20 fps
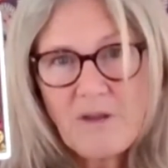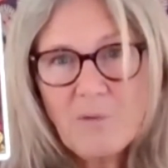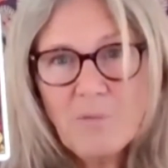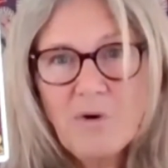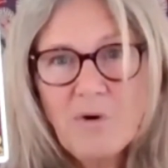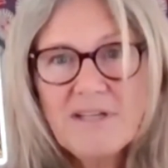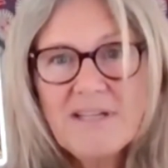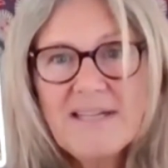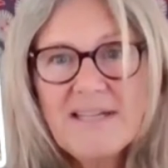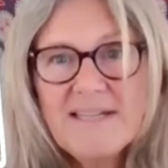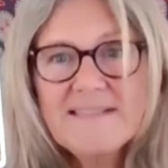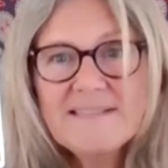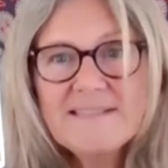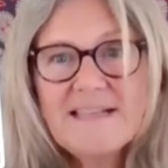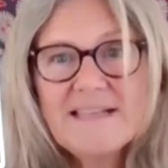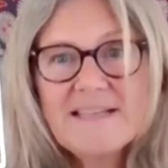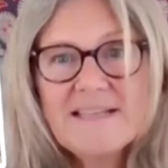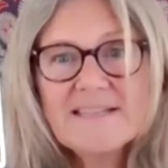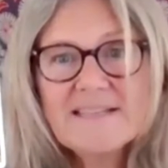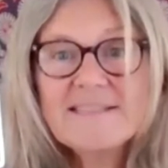what he's
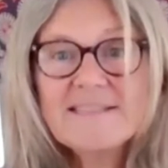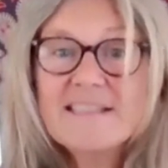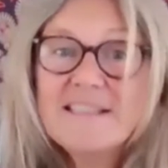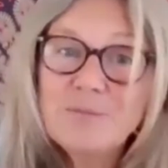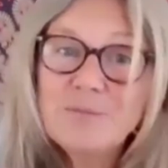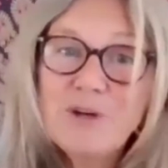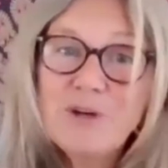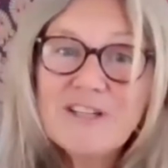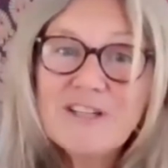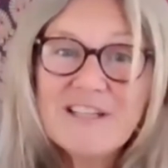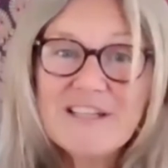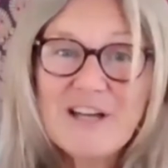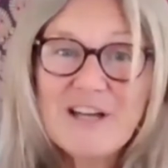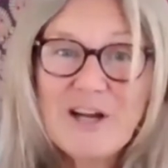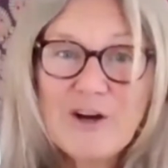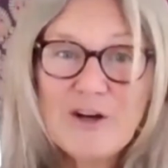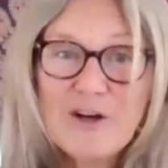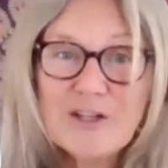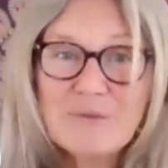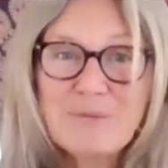saying is he's working
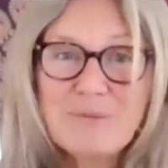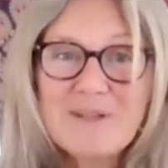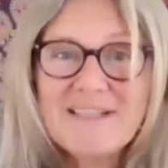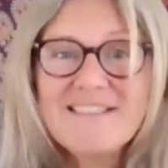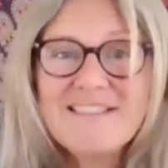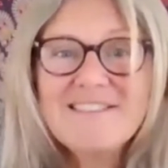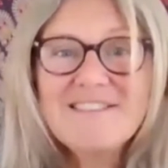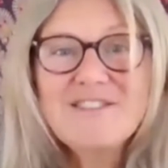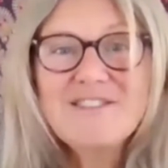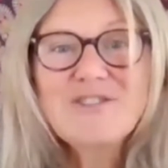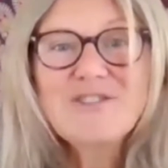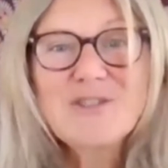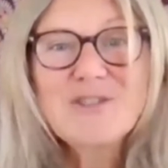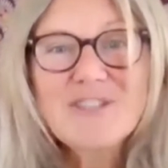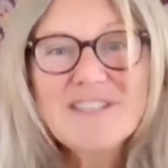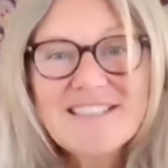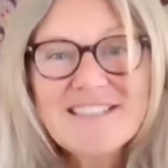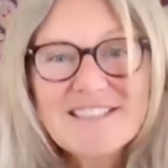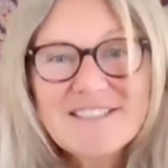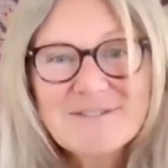hard, but he's
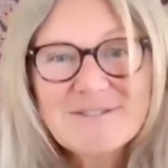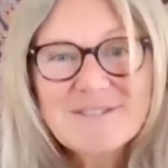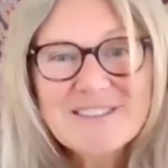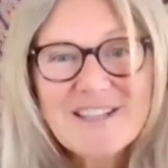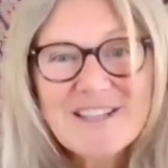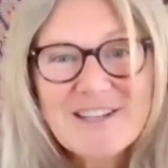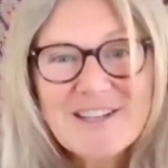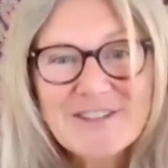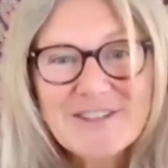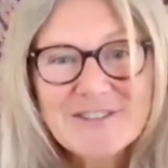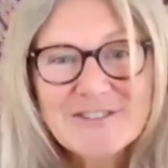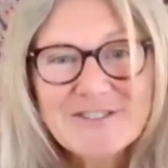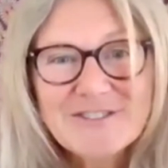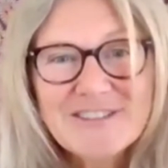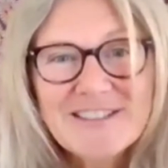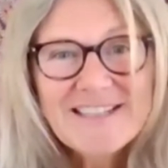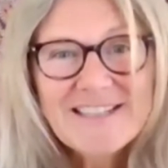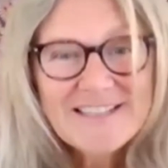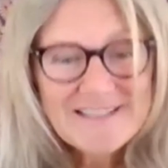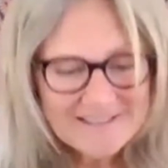enjoying himself.
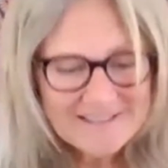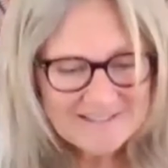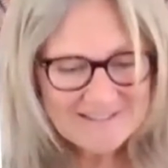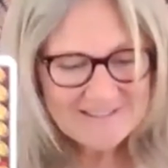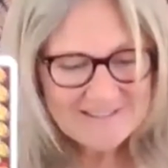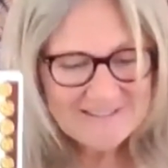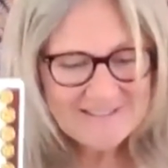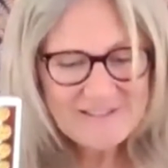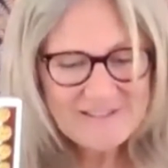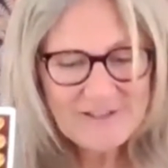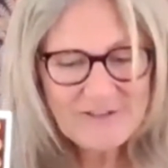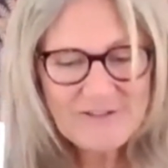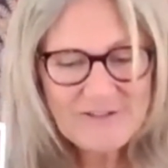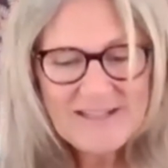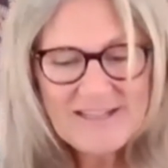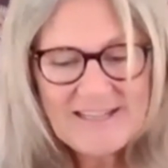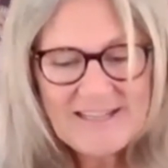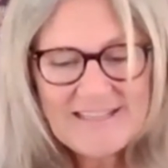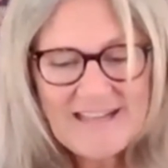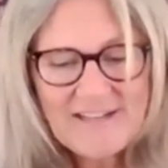This is, you know,
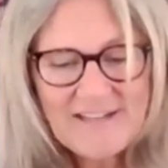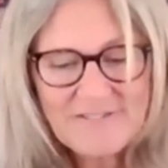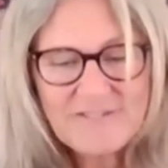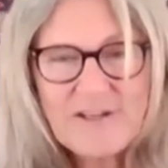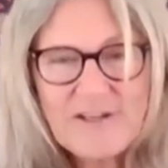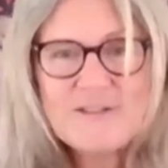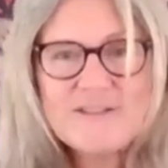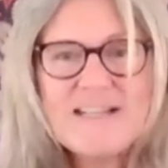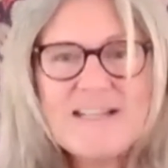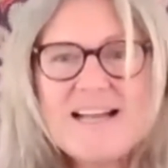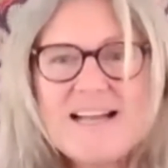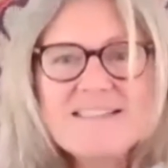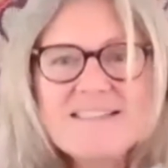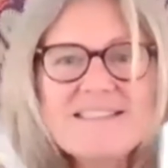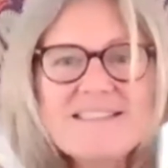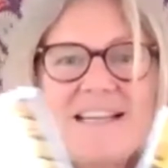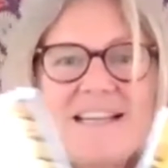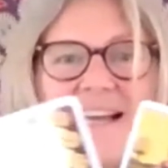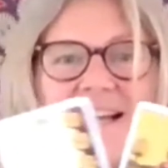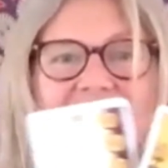it kind of goes hand
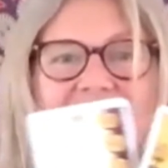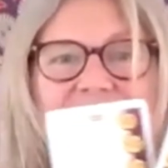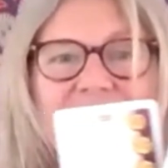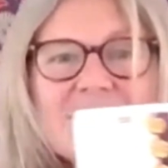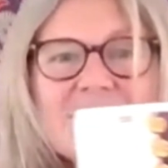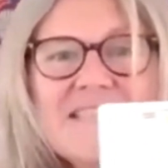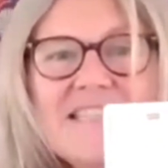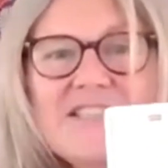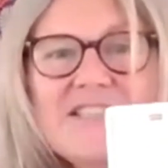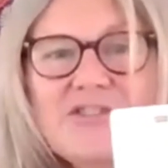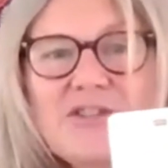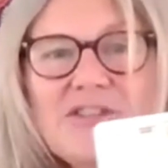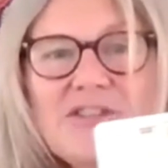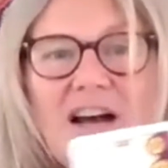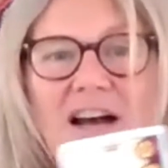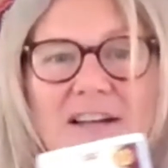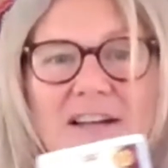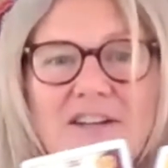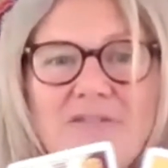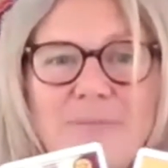in hand, because there's your
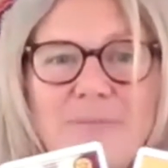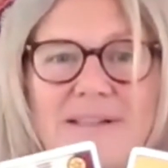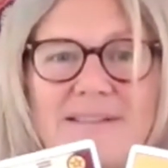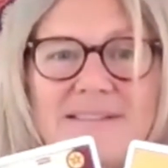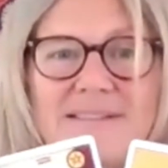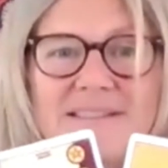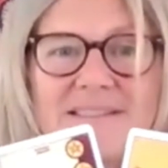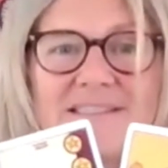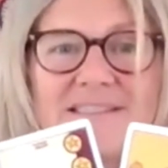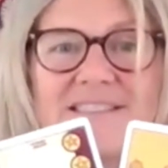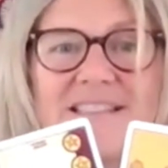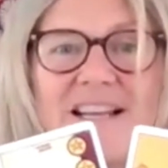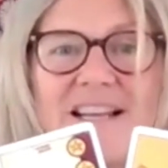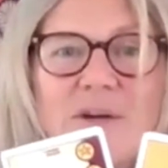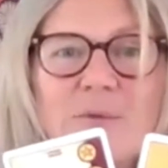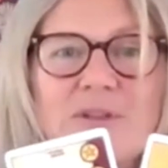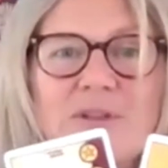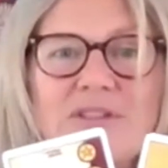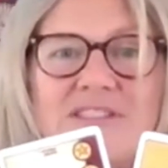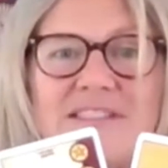Nine of Pentacles,
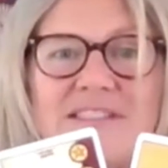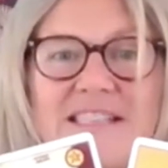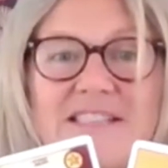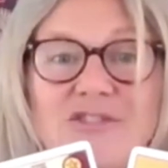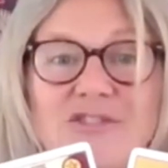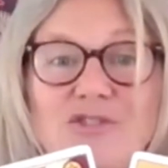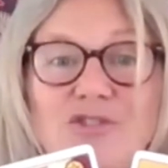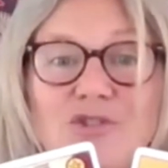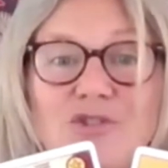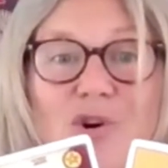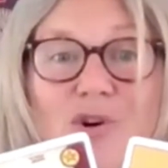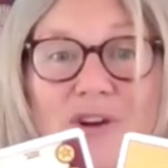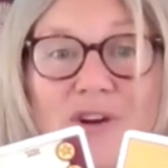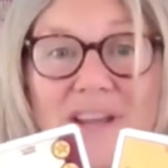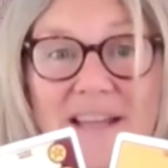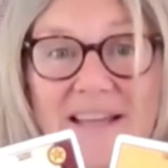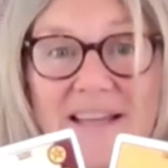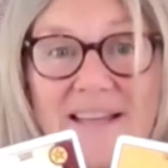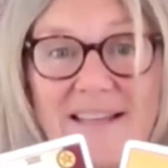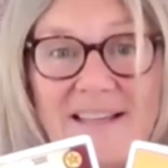which is
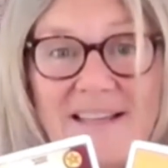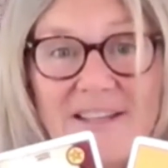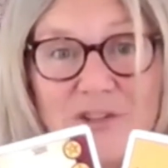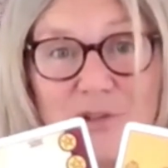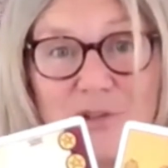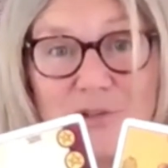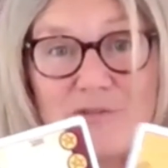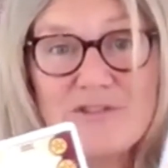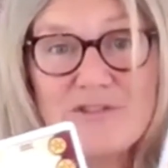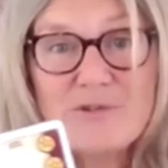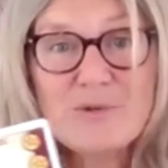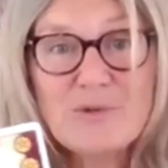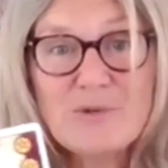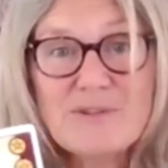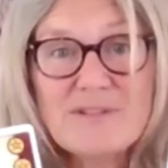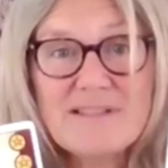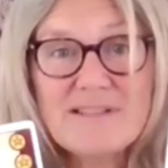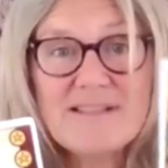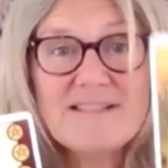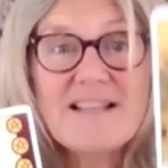enjoying your
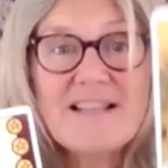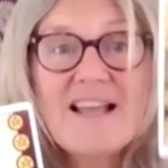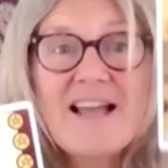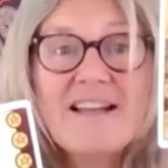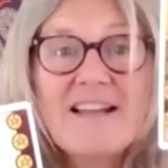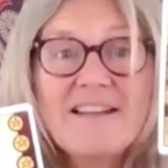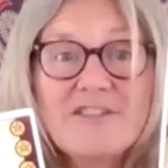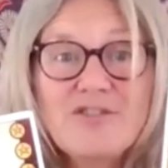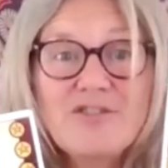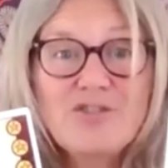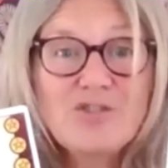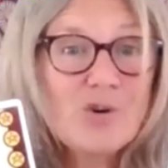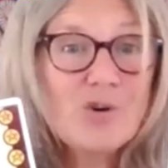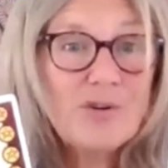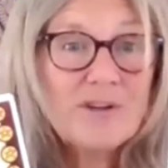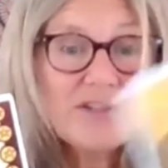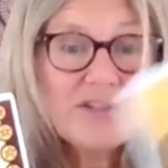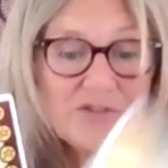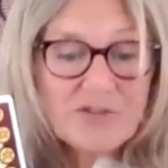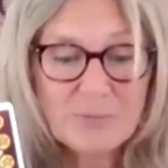resources and
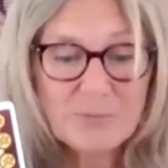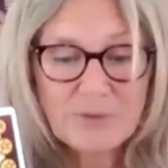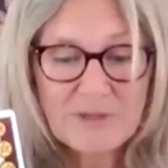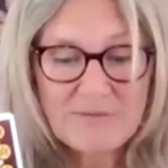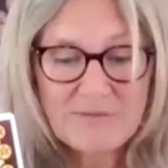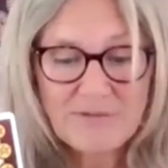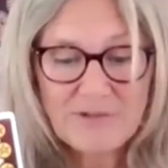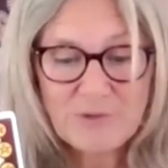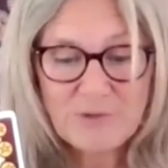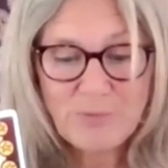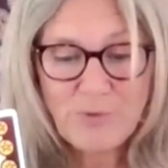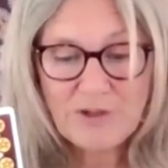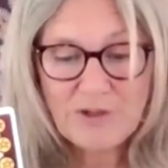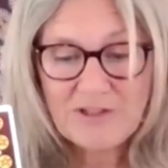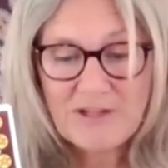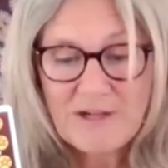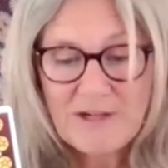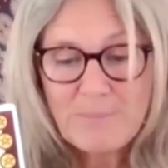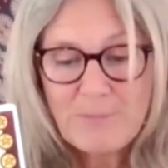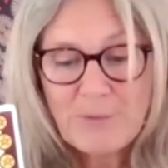enjoying doing whatever you
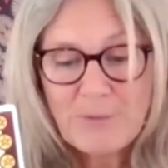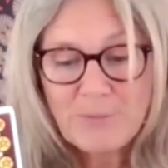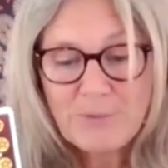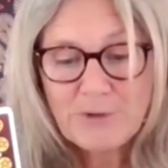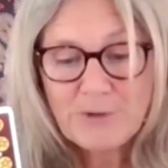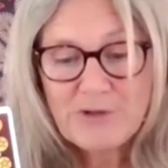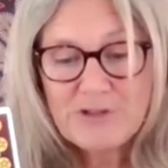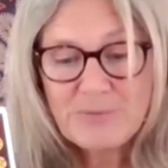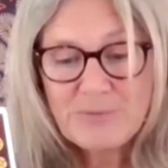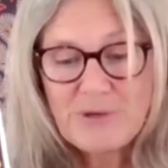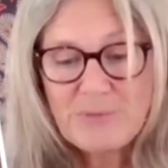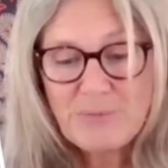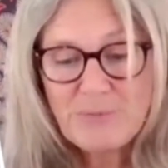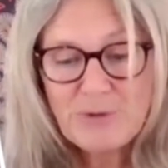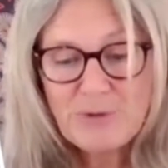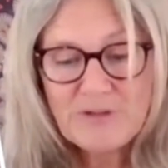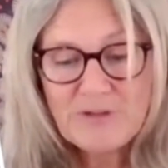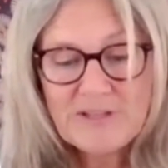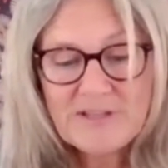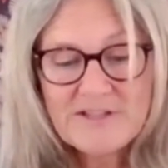want. But because we're
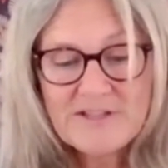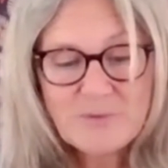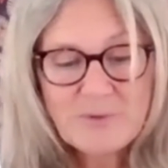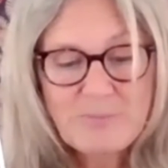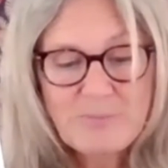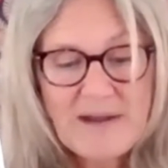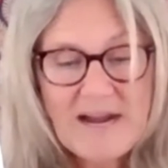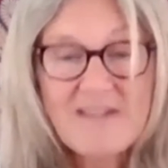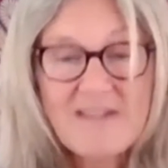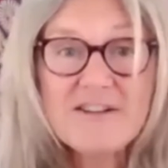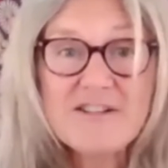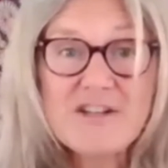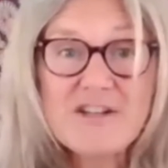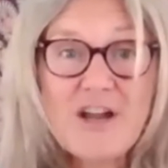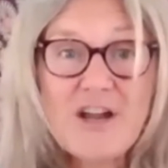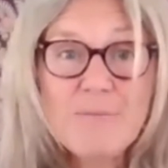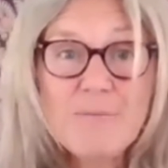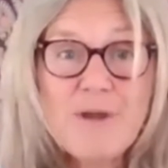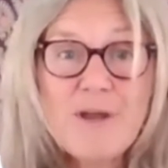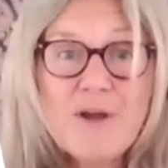moving into a
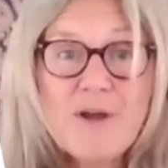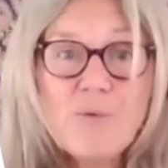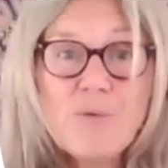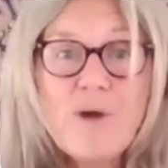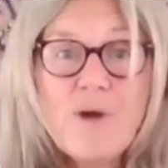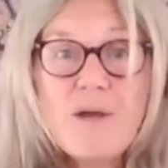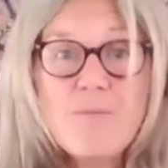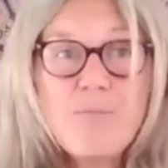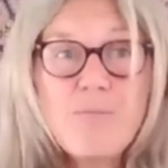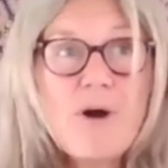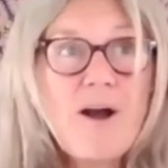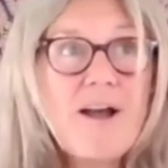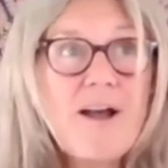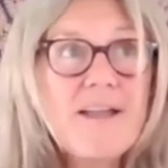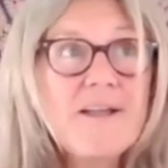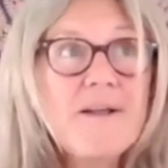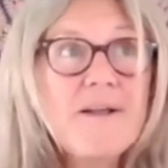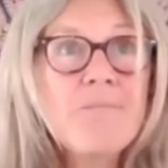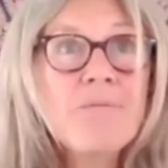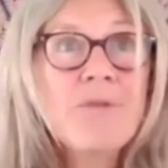paradigm
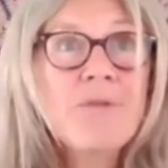whereby